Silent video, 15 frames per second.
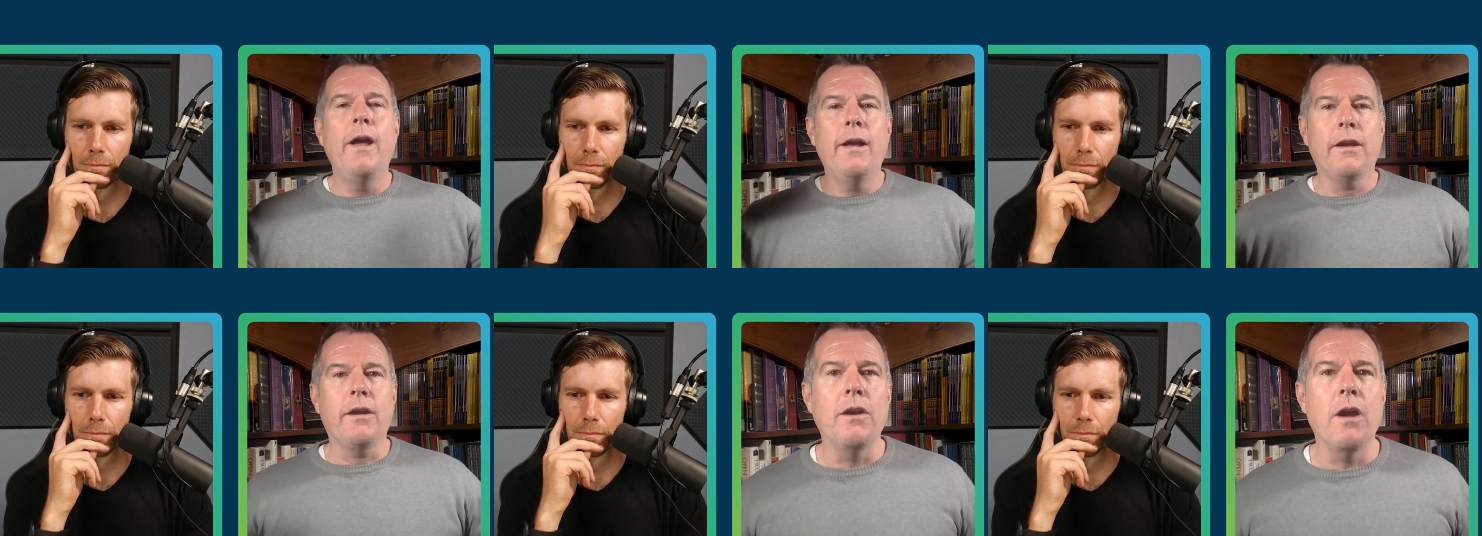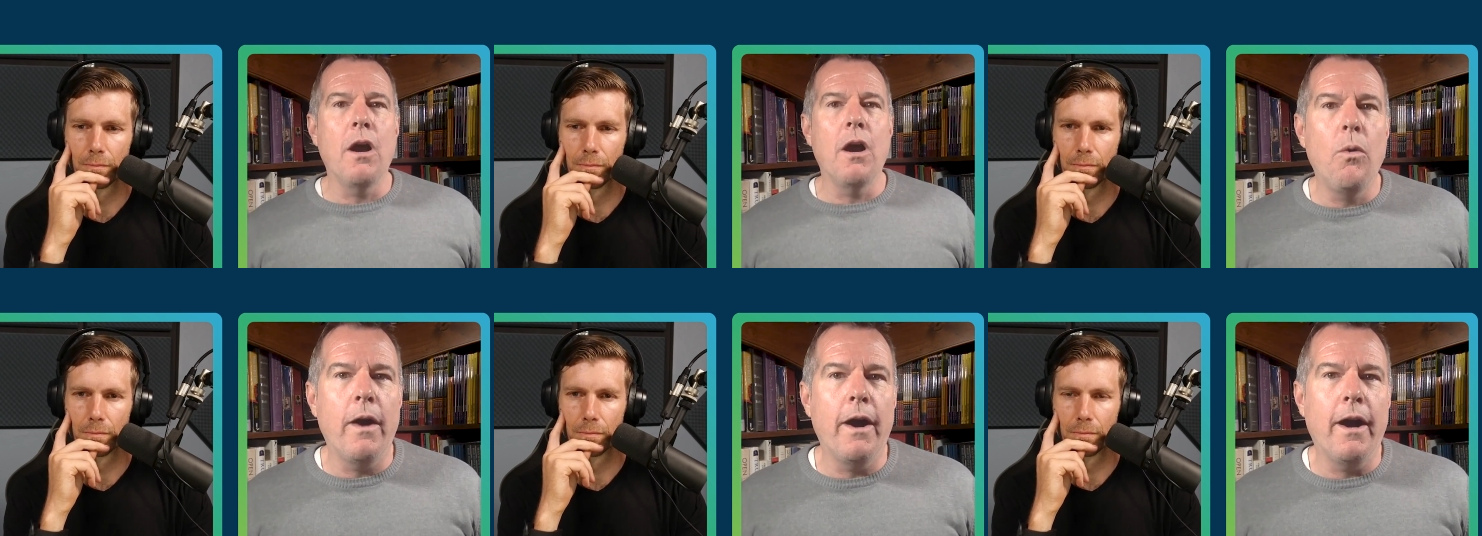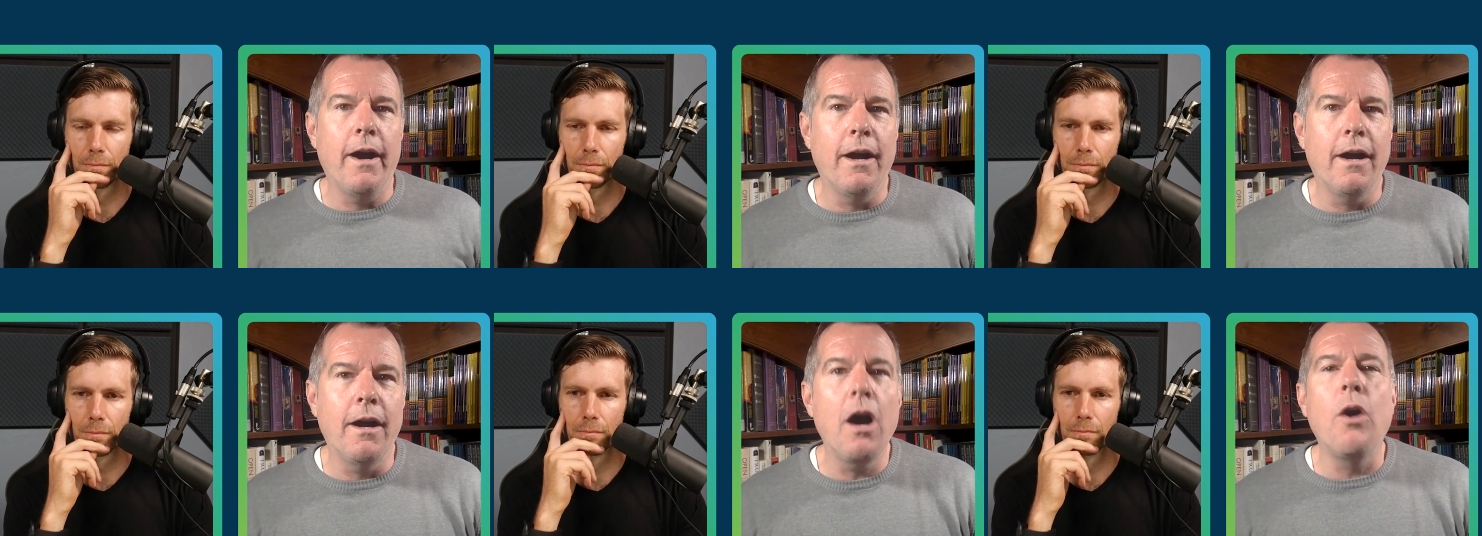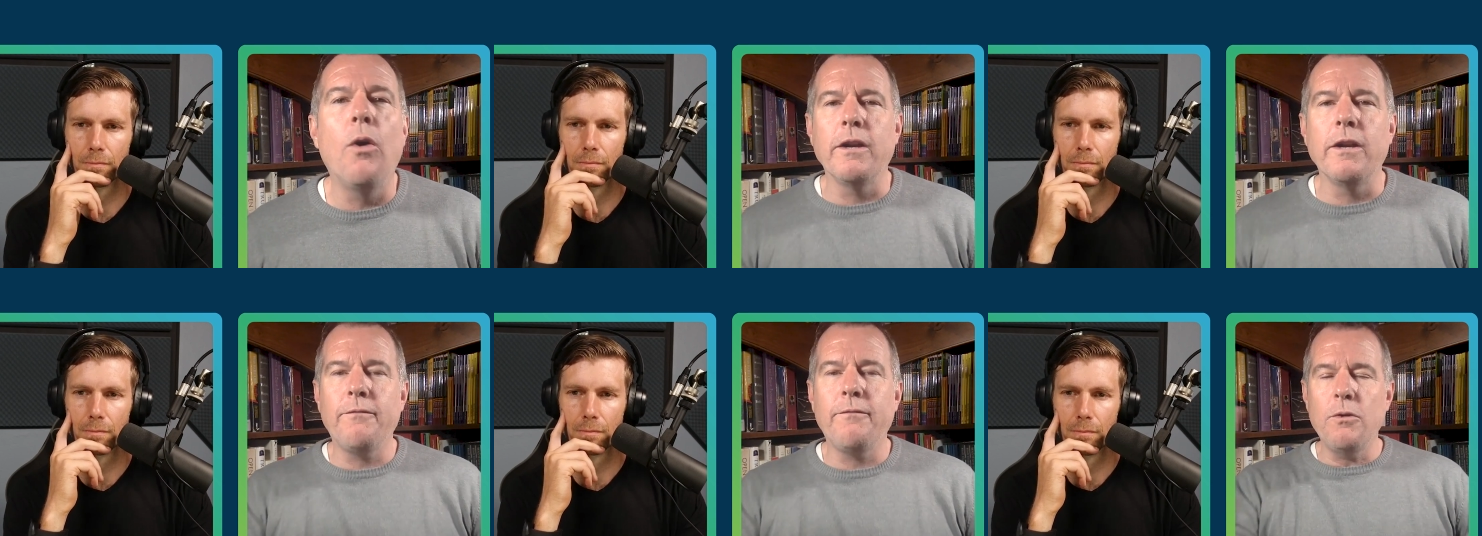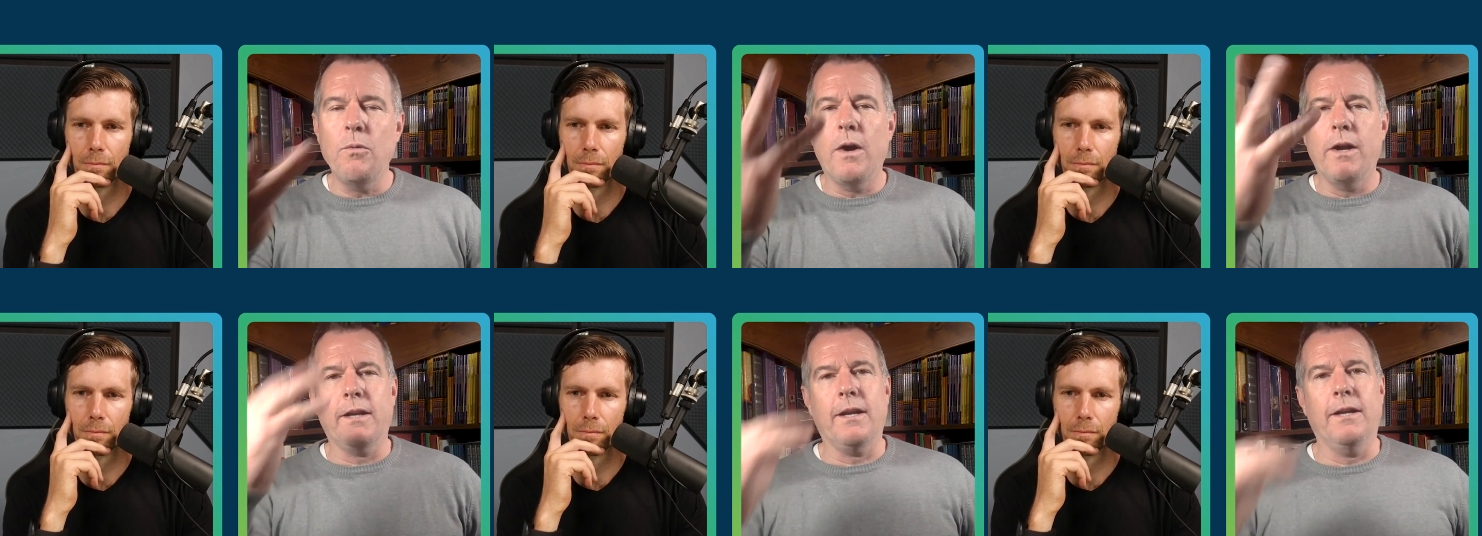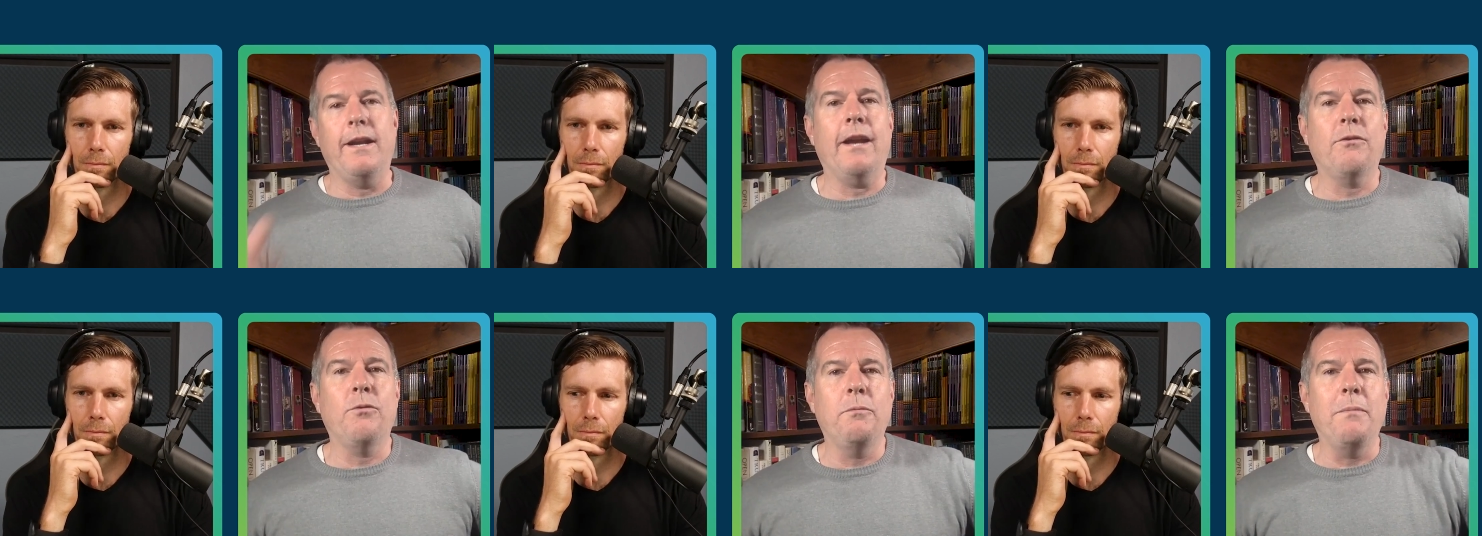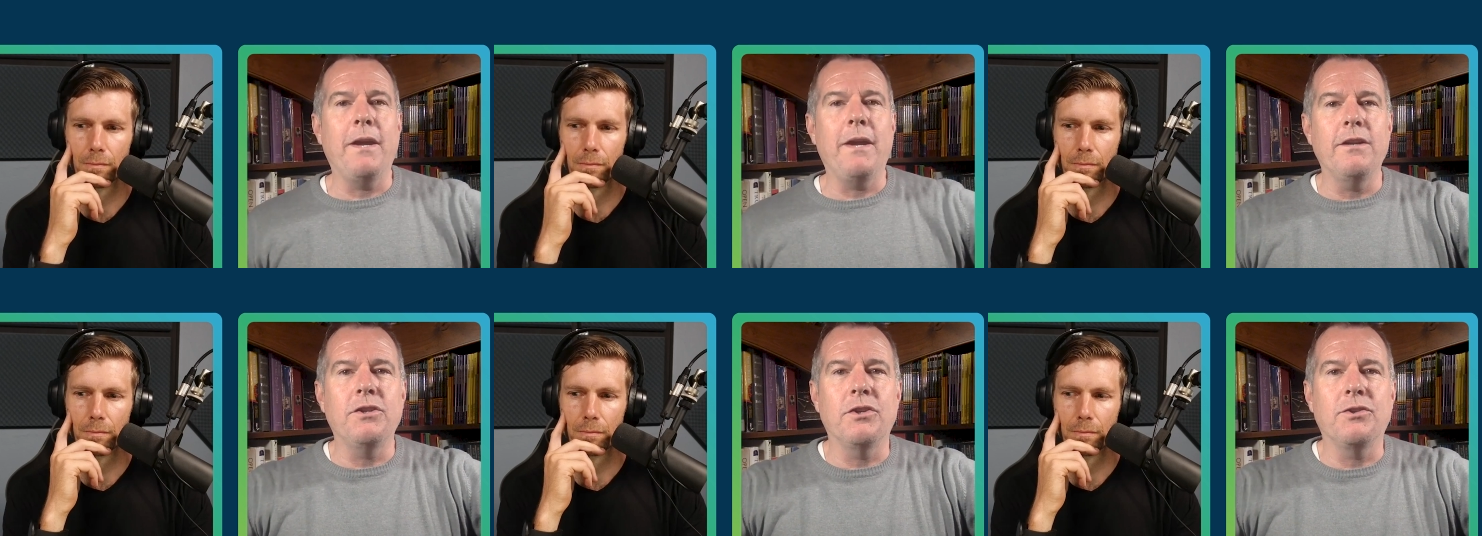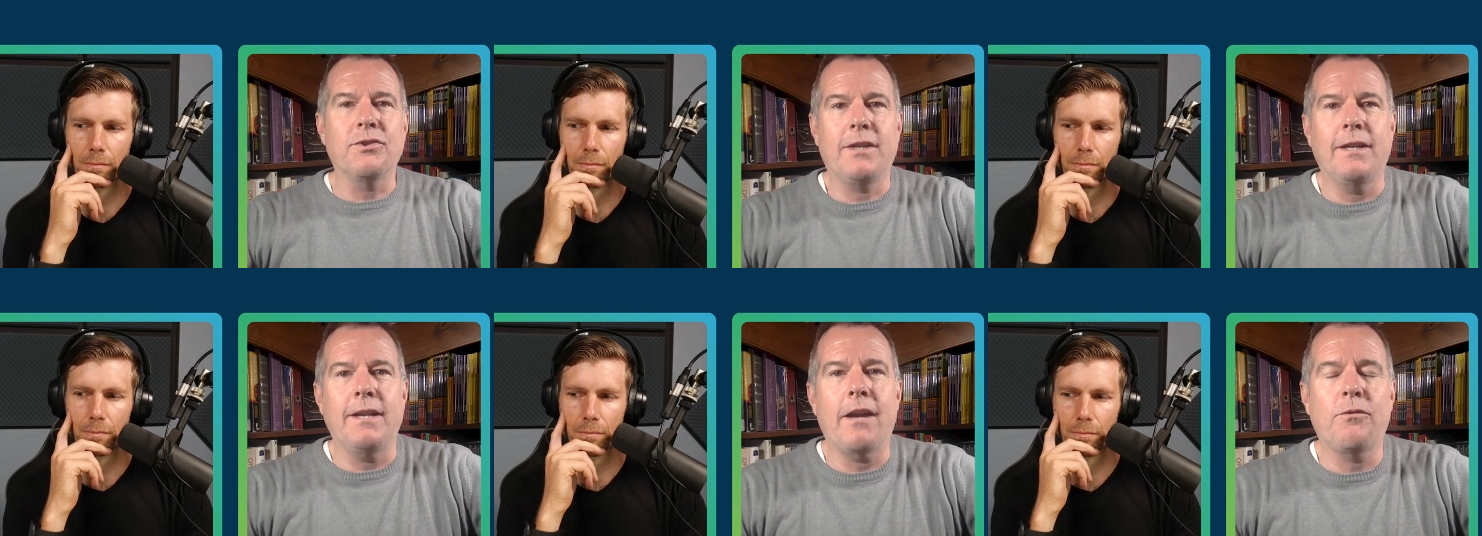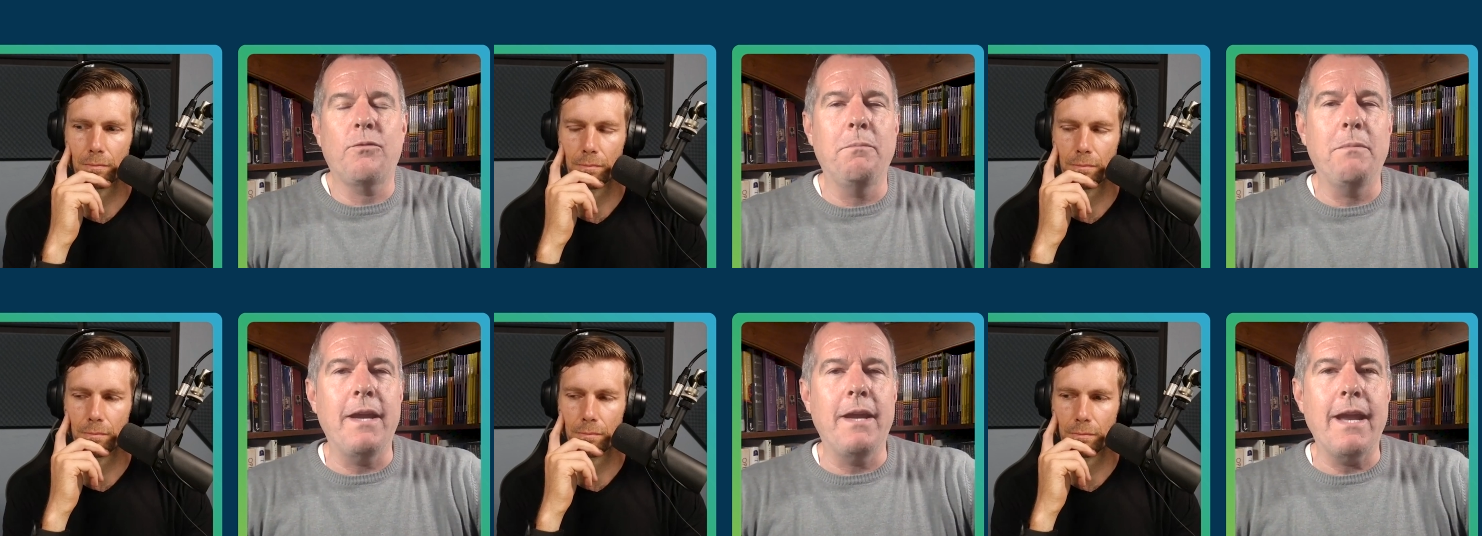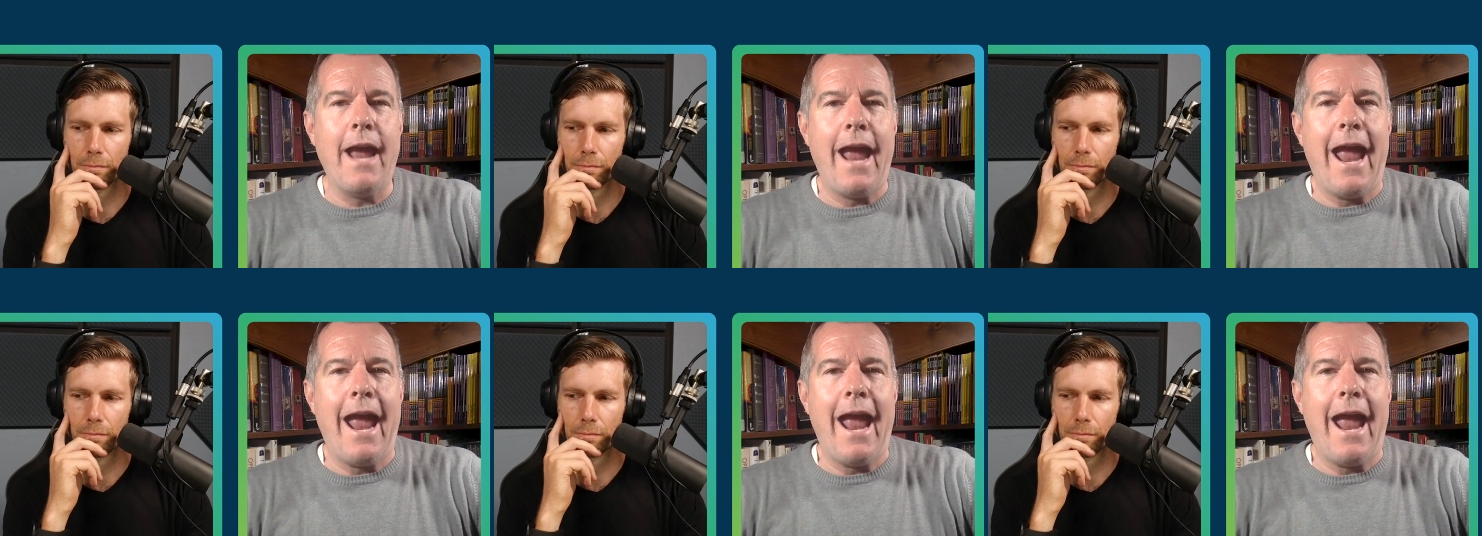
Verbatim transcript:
Speaker 1: you know uh, oh and if you want to connect with me just connect with me